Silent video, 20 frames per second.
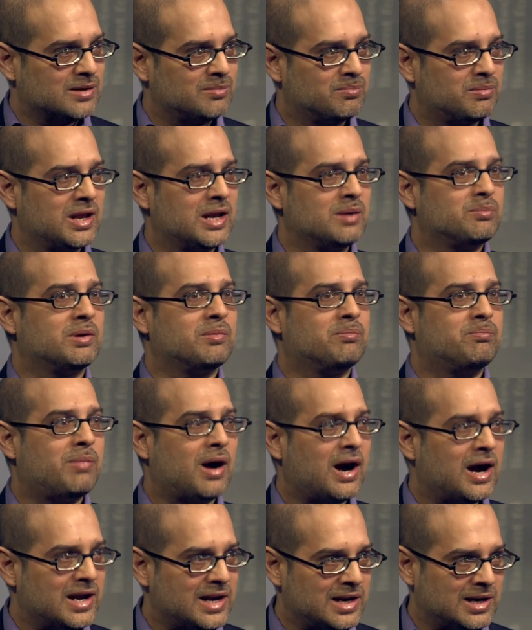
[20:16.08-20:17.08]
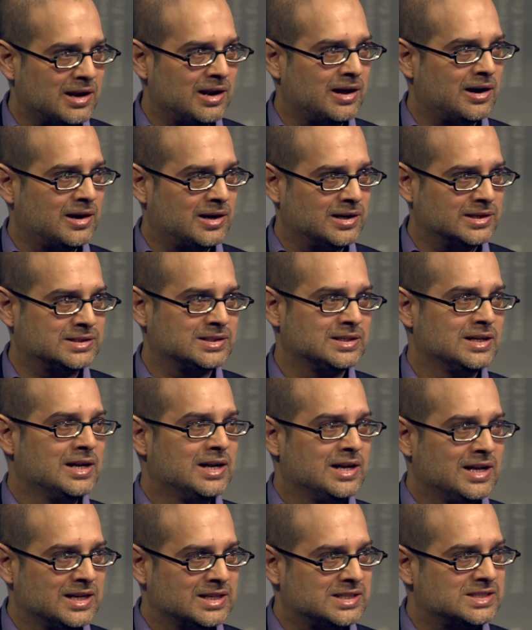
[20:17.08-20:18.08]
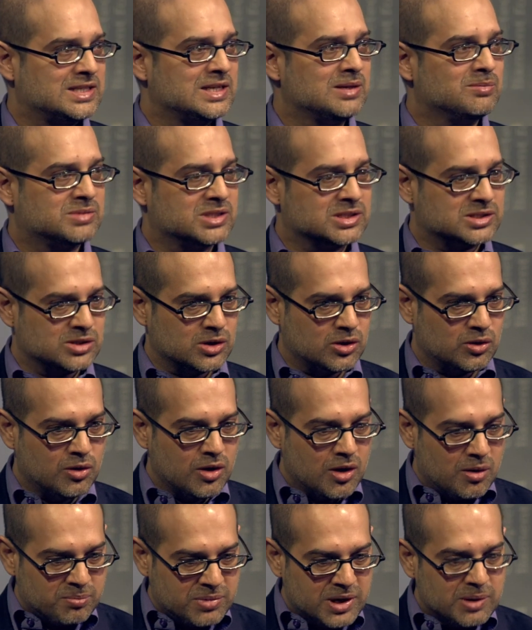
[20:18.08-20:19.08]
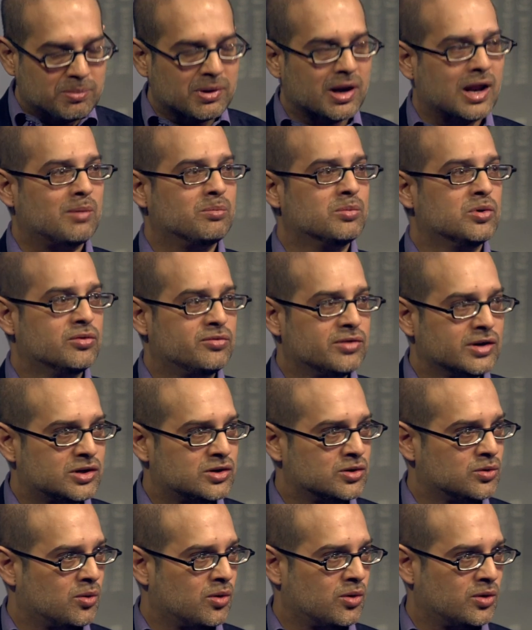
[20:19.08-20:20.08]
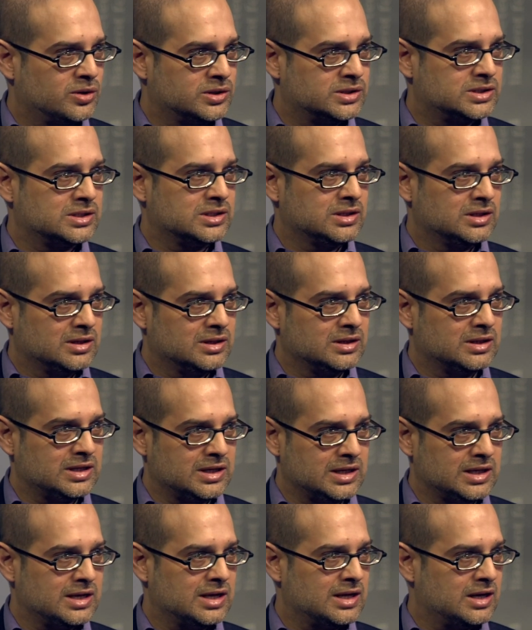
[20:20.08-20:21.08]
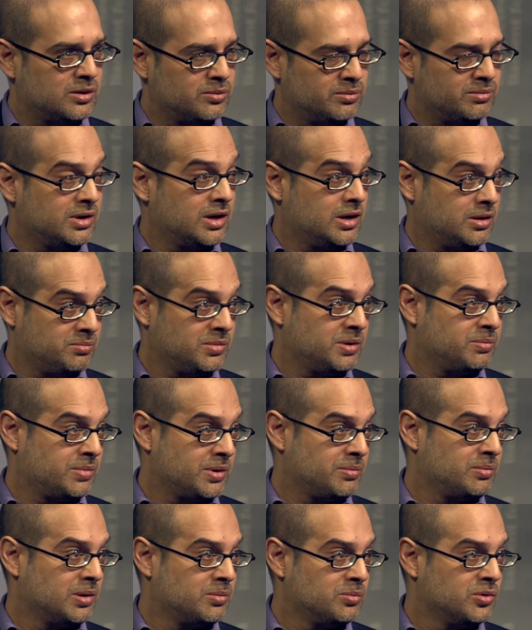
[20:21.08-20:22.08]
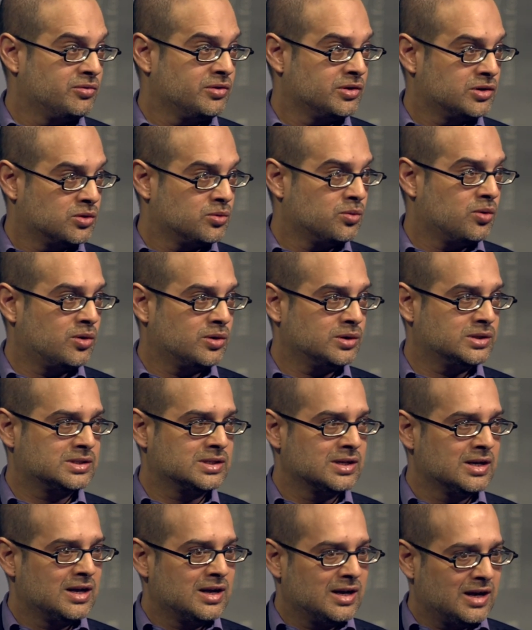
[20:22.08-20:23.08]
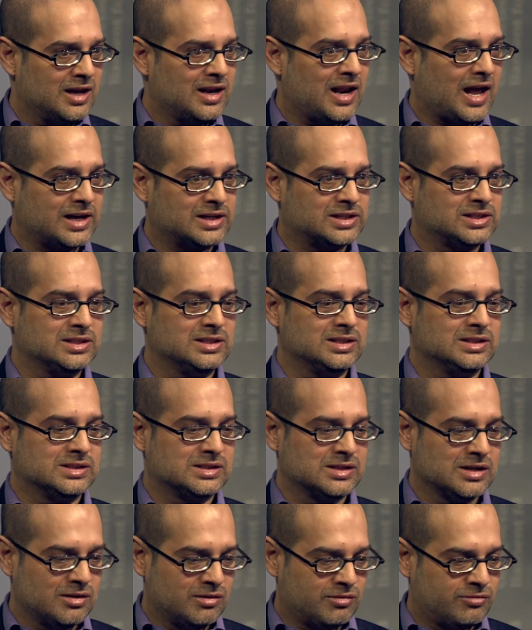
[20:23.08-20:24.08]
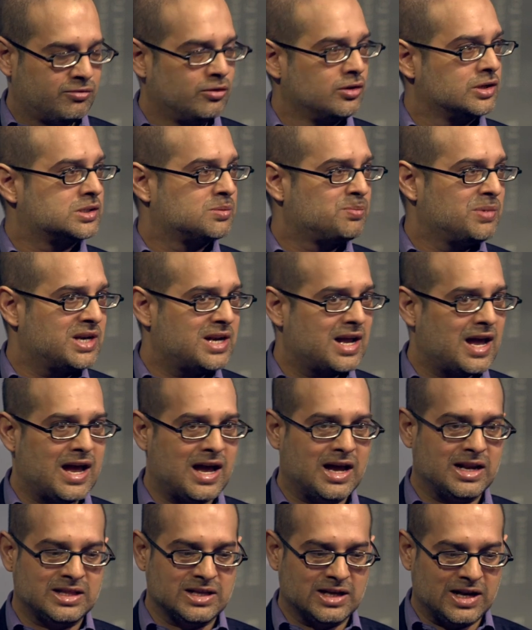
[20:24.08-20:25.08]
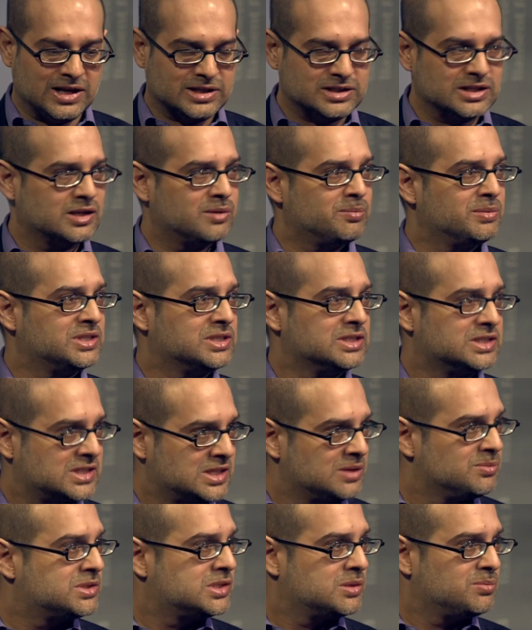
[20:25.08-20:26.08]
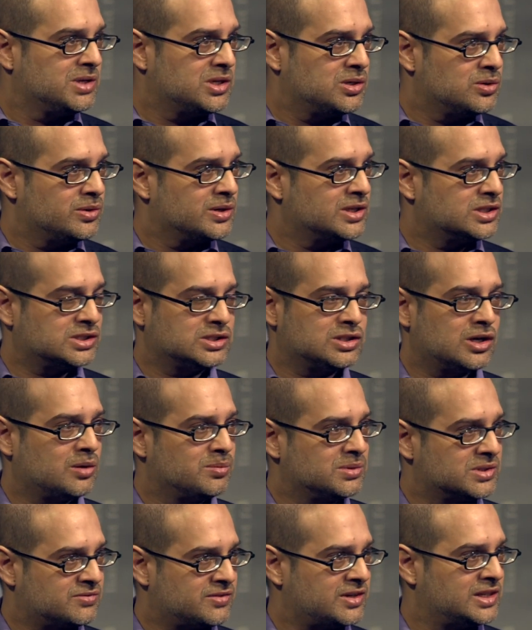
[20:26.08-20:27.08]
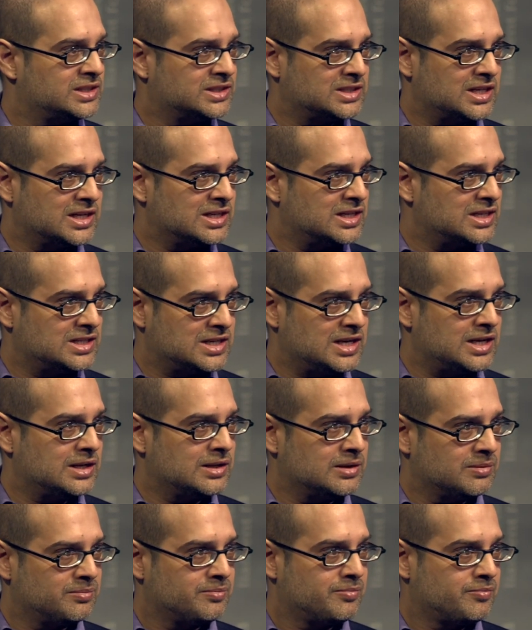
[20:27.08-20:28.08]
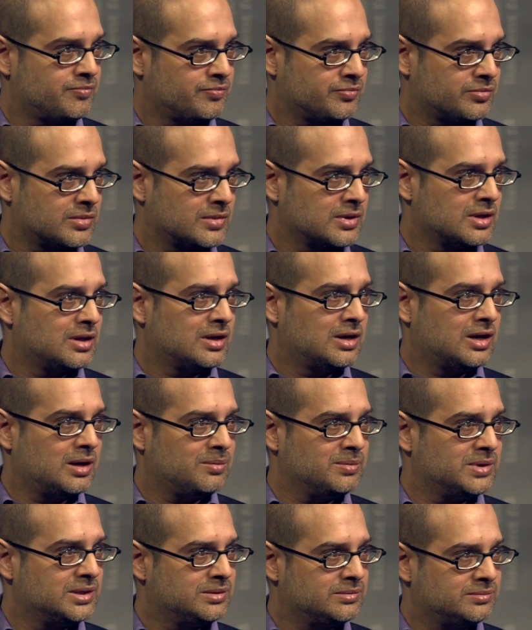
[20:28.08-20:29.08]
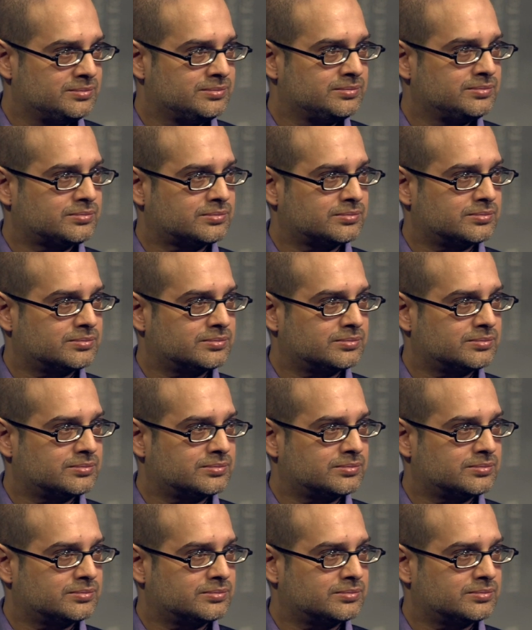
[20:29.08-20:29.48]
complaint, but by and large, it seems as though people are moving towards the uh, uh people are moving towards elections full speed ahead. The election commission seems to be doing its job as far mm -hmm. as I mm-hmm. can tell. Mm -hmm. Absolutely,